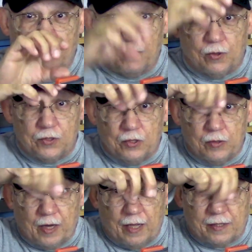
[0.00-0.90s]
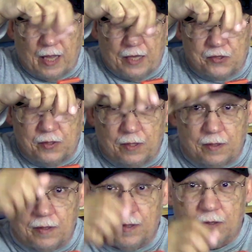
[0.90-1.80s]
Of course, you're going to attach the,
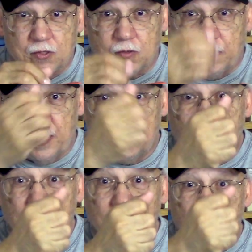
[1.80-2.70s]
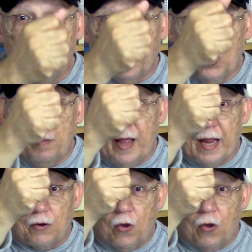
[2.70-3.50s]
the syringe, pull back.